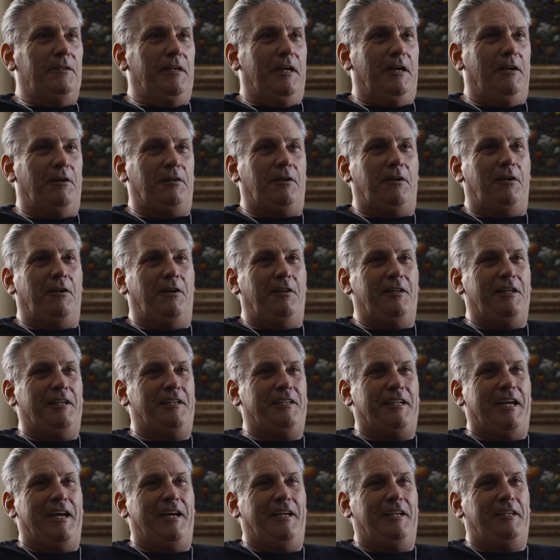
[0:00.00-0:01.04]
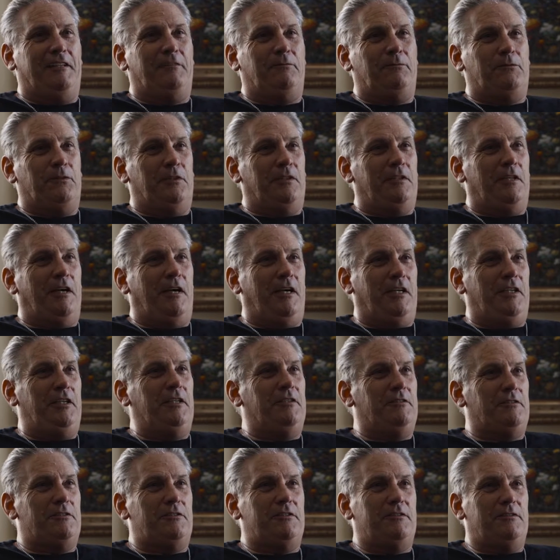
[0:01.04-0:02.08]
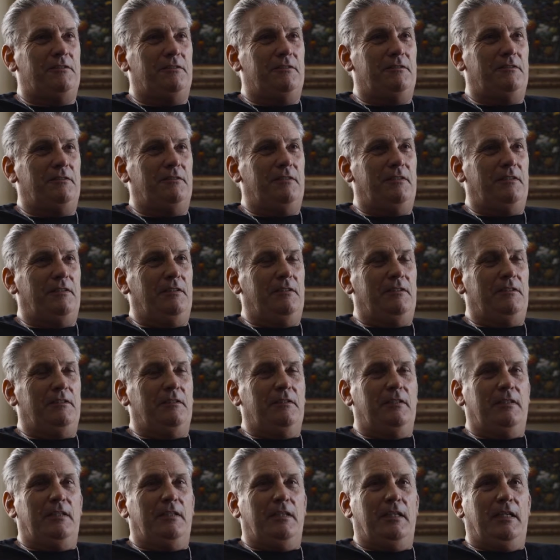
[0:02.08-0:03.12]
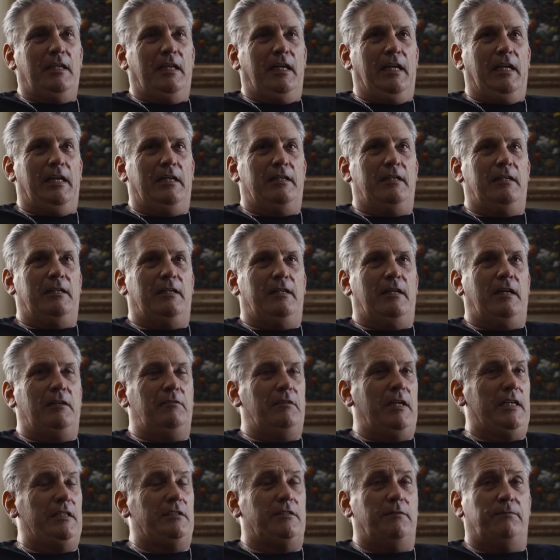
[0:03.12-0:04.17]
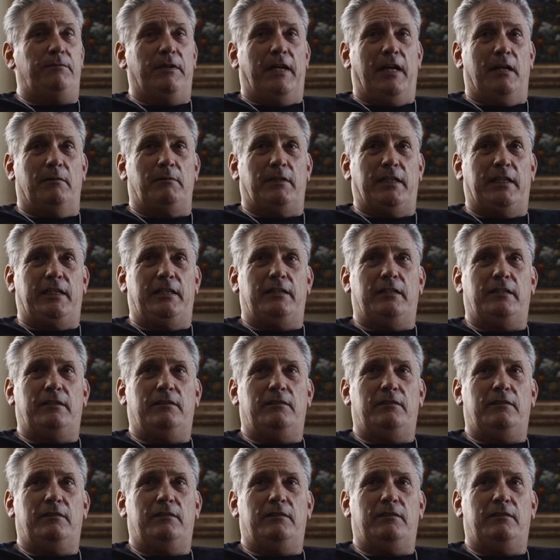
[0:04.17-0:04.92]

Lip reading: alcoholic addict for a lot of years. And I raised a family.